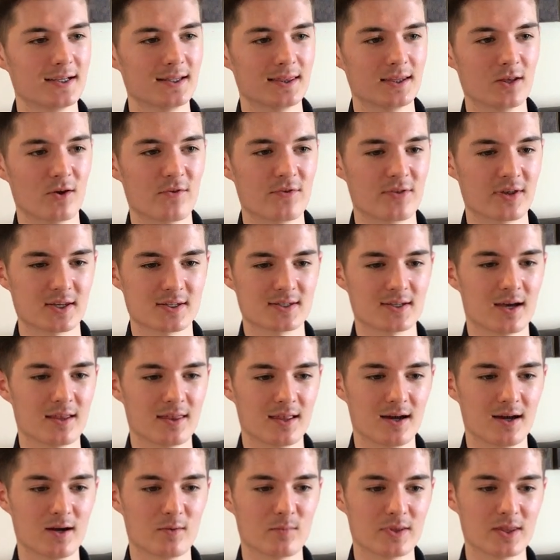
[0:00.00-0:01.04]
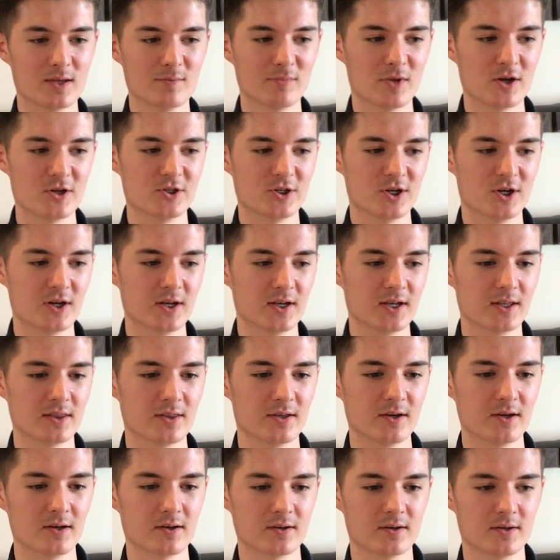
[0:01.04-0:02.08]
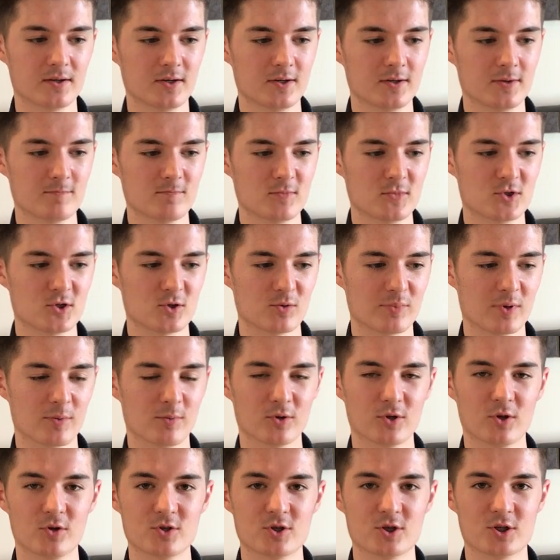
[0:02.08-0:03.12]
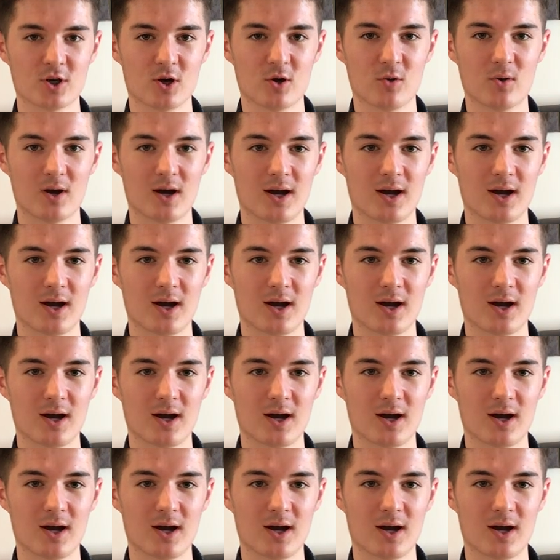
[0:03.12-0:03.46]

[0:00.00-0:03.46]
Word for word: little things like that within my journey that some people don't show.